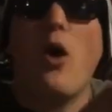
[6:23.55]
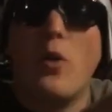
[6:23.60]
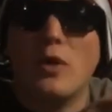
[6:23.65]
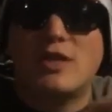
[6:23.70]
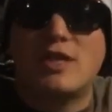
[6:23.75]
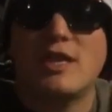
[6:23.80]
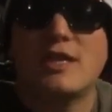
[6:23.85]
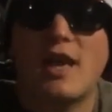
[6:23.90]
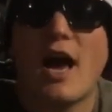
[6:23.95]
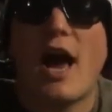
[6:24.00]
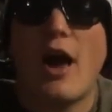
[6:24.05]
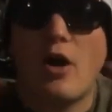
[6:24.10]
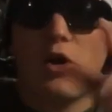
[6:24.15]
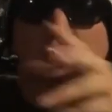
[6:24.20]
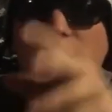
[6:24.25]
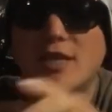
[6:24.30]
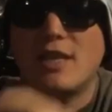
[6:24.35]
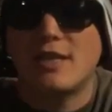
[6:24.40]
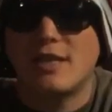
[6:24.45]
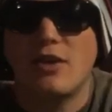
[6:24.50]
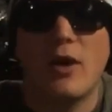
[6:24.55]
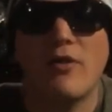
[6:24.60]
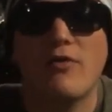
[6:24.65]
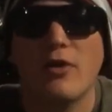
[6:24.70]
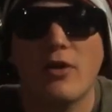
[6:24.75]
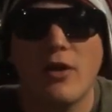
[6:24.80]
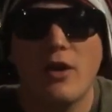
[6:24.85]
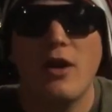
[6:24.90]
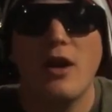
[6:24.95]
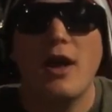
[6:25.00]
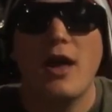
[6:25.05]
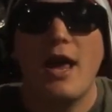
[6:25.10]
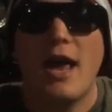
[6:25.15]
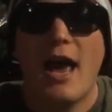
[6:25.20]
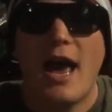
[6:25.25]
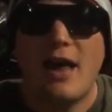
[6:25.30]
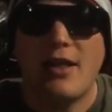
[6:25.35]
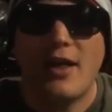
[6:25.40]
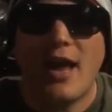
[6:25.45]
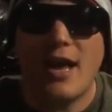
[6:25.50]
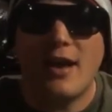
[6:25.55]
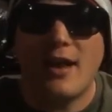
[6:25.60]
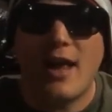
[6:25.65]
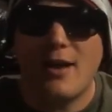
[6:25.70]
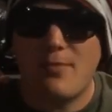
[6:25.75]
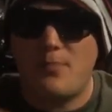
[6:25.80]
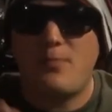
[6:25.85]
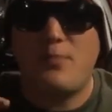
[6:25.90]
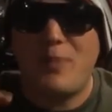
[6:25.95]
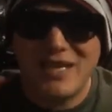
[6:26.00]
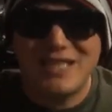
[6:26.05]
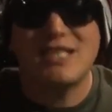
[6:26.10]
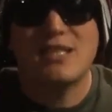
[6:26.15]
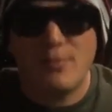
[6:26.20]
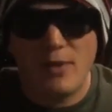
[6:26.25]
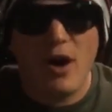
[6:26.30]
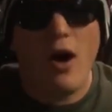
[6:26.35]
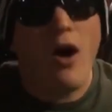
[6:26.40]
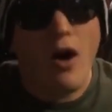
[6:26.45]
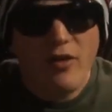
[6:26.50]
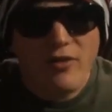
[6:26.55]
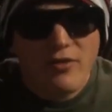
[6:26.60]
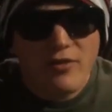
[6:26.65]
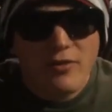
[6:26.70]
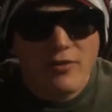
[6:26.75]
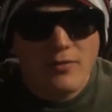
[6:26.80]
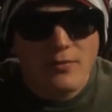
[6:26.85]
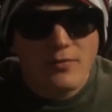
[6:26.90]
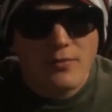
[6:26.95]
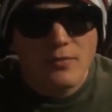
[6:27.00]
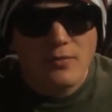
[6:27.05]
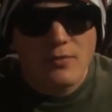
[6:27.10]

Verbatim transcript: oh, it's this guy or it's this or whatever, and that that pisses me off.